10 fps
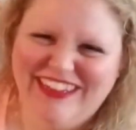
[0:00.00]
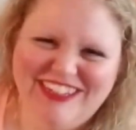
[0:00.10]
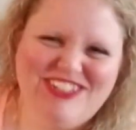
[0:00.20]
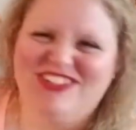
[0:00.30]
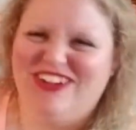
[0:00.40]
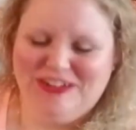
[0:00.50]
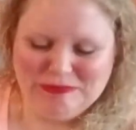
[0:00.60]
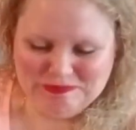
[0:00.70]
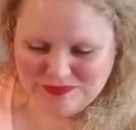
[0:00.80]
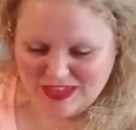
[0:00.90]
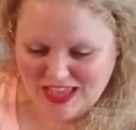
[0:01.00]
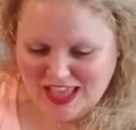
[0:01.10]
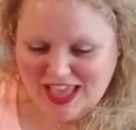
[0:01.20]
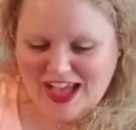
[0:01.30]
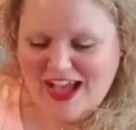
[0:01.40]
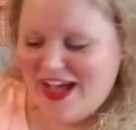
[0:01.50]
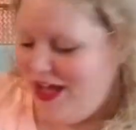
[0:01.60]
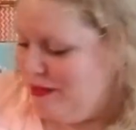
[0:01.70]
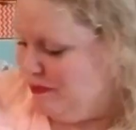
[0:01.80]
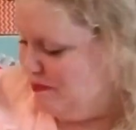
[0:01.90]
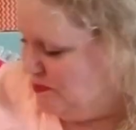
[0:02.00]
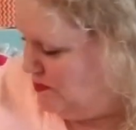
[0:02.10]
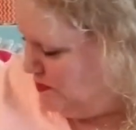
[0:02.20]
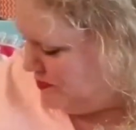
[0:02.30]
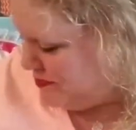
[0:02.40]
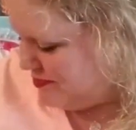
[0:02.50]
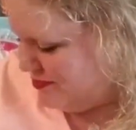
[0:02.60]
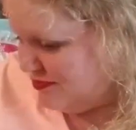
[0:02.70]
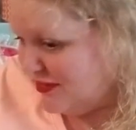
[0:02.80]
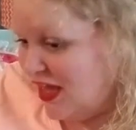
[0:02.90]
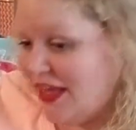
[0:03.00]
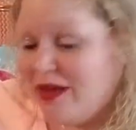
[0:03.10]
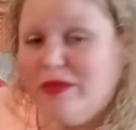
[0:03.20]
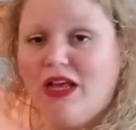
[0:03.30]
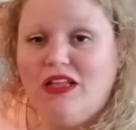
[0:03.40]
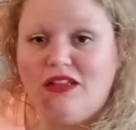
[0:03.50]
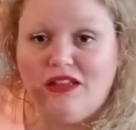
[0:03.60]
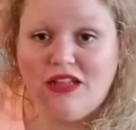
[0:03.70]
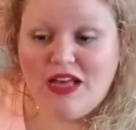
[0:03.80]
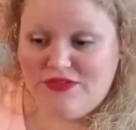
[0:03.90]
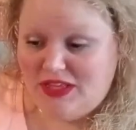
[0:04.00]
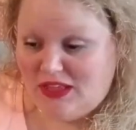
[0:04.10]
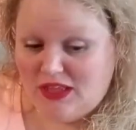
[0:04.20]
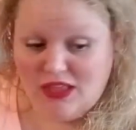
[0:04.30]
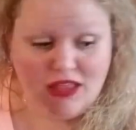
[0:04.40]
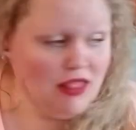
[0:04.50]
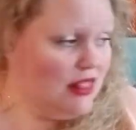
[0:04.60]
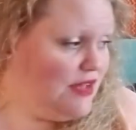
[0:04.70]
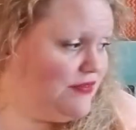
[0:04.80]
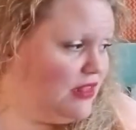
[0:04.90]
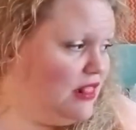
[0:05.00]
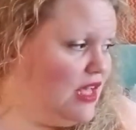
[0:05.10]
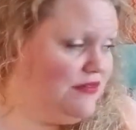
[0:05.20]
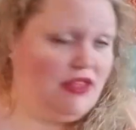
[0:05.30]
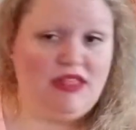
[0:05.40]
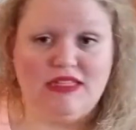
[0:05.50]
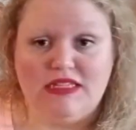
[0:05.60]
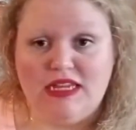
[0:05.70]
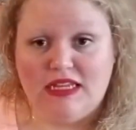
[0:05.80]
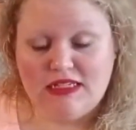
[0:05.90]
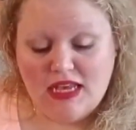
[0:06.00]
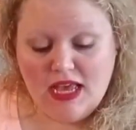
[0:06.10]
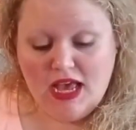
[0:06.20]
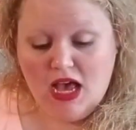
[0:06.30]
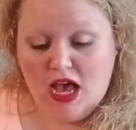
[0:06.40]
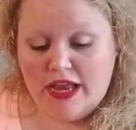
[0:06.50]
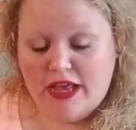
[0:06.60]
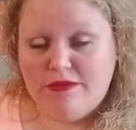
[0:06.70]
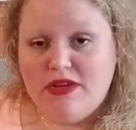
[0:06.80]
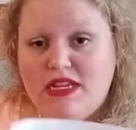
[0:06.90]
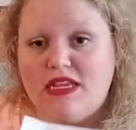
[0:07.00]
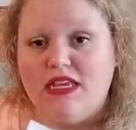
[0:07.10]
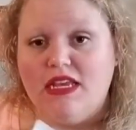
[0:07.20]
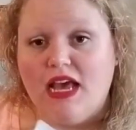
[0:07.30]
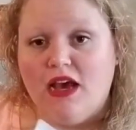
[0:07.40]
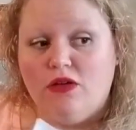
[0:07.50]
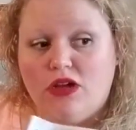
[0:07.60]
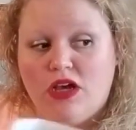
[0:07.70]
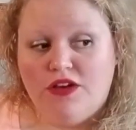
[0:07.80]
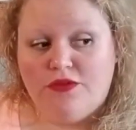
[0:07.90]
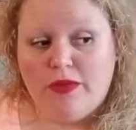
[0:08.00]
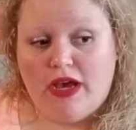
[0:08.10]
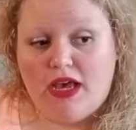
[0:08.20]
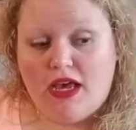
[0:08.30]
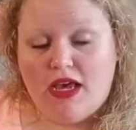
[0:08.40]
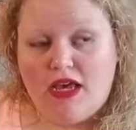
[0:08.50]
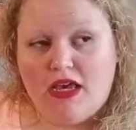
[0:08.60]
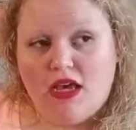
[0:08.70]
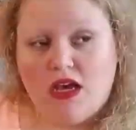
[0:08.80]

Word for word: Sure. I am loving this knit. And I'm knitting it out of my